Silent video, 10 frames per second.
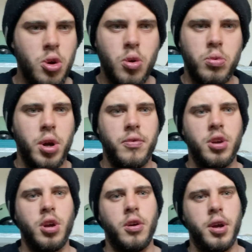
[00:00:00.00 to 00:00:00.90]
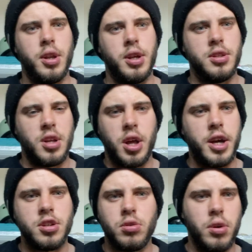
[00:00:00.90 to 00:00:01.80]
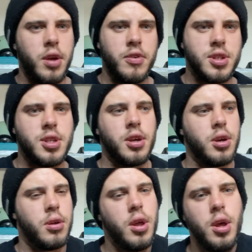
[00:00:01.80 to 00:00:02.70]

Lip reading: or wherever you're going needs a lighter or heavier sinker.